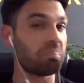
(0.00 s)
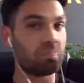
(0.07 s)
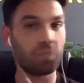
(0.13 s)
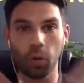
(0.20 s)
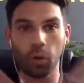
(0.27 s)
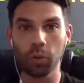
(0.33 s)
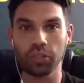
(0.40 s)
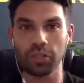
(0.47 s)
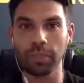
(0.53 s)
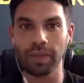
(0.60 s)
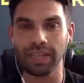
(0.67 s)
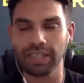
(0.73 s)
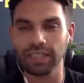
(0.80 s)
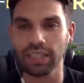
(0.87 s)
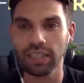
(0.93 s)
Awesome,
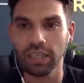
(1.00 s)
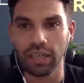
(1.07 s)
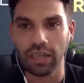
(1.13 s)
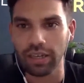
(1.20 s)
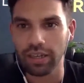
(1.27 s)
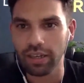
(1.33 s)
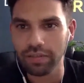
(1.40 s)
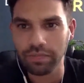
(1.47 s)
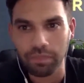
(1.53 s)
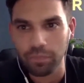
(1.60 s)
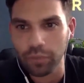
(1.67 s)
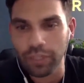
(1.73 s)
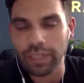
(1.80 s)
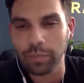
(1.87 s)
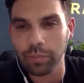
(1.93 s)
Mags. I
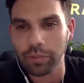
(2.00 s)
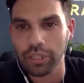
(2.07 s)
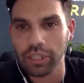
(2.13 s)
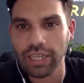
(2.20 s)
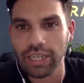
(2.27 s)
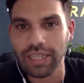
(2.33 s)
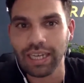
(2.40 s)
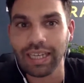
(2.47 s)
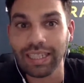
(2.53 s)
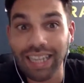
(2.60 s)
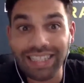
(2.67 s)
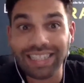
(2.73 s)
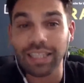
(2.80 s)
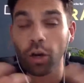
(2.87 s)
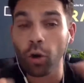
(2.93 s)
really appreciate that. And
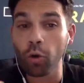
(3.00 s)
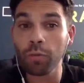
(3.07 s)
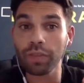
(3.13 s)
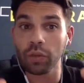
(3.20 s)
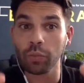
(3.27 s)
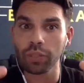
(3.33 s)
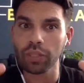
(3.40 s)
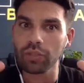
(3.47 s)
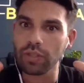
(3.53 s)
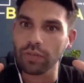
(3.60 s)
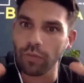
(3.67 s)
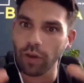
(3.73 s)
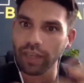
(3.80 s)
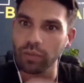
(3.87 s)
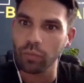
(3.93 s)
that's the whole thing. We need to
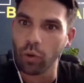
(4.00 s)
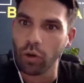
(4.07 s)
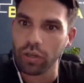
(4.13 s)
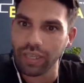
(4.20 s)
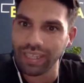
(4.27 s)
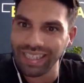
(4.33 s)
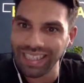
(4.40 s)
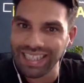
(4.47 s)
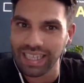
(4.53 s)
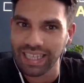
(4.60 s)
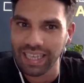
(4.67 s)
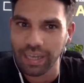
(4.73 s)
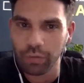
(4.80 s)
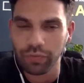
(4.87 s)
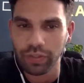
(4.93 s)
define what
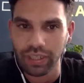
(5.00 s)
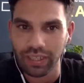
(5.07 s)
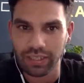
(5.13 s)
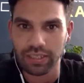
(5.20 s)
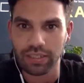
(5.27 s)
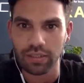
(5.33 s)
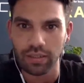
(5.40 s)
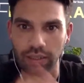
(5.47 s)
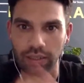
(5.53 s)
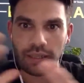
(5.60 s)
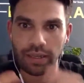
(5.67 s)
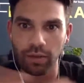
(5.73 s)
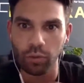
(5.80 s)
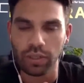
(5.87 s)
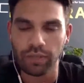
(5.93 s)
eating healthy is. And
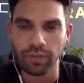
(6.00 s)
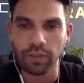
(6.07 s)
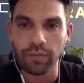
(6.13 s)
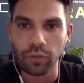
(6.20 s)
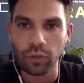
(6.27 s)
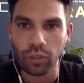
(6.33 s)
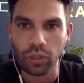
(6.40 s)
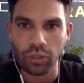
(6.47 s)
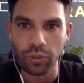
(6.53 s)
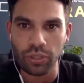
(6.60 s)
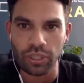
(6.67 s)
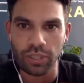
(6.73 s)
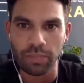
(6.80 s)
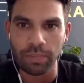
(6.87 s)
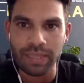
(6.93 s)
I'll give you a few
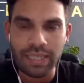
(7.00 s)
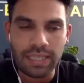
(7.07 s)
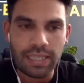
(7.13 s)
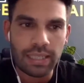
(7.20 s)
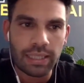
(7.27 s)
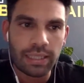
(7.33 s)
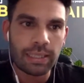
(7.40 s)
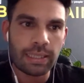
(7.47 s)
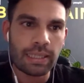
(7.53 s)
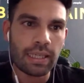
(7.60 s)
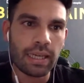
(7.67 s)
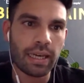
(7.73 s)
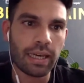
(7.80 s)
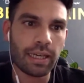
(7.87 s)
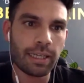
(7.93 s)
clues in a minute.
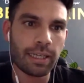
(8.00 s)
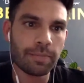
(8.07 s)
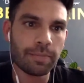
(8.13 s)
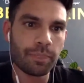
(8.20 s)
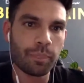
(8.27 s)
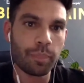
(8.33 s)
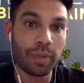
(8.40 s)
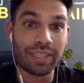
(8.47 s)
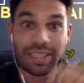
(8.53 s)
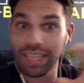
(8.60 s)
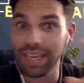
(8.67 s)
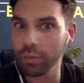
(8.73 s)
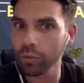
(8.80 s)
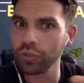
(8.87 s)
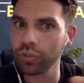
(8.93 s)
But
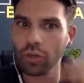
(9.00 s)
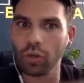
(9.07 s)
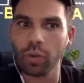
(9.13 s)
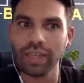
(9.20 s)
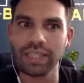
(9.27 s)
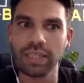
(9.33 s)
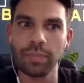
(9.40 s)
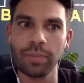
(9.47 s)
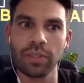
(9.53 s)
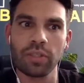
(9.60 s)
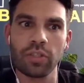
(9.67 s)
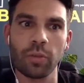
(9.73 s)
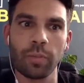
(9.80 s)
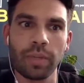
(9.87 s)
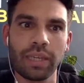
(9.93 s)
today I want to go quite deep in this
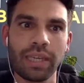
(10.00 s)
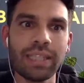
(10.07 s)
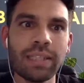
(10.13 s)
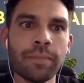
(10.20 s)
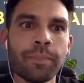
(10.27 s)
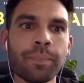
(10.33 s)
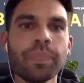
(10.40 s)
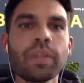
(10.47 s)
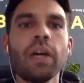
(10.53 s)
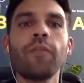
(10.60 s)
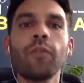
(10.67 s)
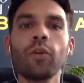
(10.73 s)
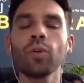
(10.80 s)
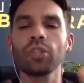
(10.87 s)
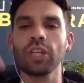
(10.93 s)
topic. And
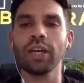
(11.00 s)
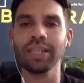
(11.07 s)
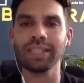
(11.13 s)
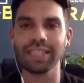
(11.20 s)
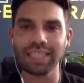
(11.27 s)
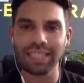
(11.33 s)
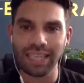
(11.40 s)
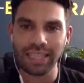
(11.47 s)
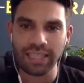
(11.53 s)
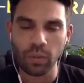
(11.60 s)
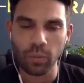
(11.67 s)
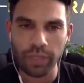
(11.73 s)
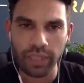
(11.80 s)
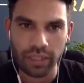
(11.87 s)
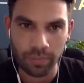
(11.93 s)
of course, I understand
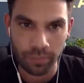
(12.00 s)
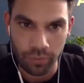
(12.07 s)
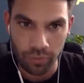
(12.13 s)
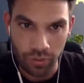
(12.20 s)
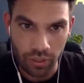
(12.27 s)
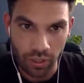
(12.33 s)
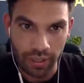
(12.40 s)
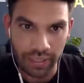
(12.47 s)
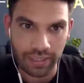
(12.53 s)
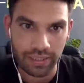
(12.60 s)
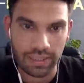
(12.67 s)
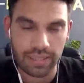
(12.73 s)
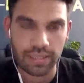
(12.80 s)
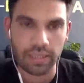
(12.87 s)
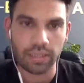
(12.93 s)
that when it comes to
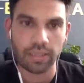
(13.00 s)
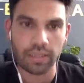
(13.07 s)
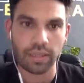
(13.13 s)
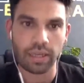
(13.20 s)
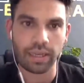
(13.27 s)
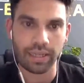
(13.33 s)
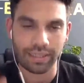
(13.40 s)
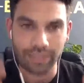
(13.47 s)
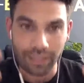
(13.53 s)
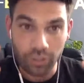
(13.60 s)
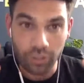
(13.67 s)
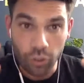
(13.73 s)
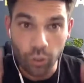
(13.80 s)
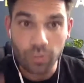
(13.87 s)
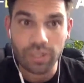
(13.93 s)
diets, I
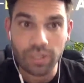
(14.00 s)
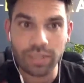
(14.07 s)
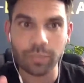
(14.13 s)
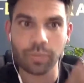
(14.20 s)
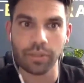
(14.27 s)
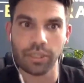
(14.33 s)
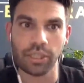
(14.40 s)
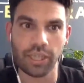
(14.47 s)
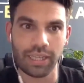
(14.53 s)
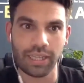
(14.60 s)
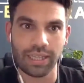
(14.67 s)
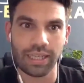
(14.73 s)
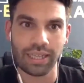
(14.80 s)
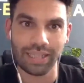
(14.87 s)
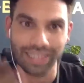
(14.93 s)
totally
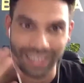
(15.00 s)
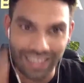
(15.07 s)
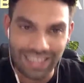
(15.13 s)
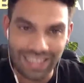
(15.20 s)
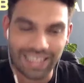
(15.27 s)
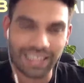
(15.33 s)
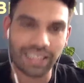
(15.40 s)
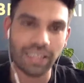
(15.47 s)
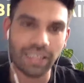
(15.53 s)
appreciate that. I get it.